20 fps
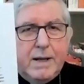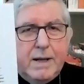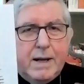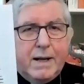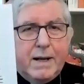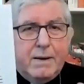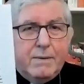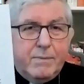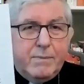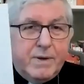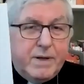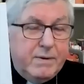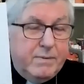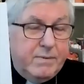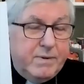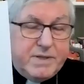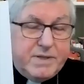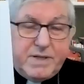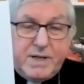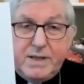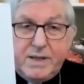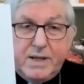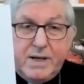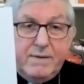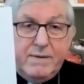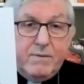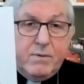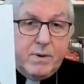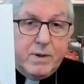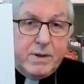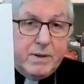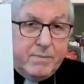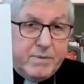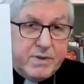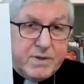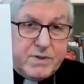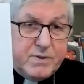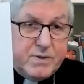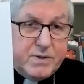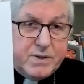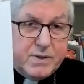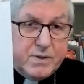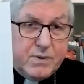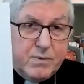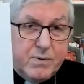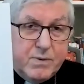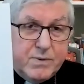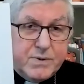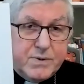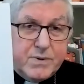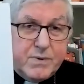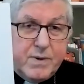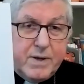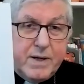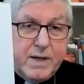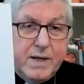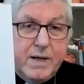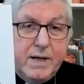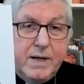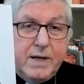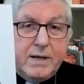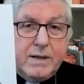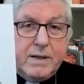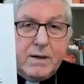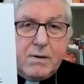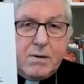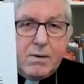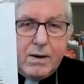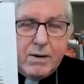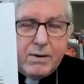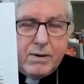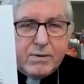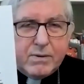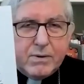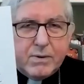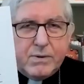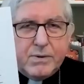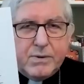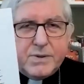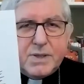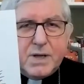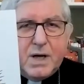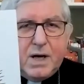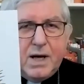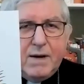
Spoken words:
And we see that even one of the mysteries of the Rosary, the crown of thorns.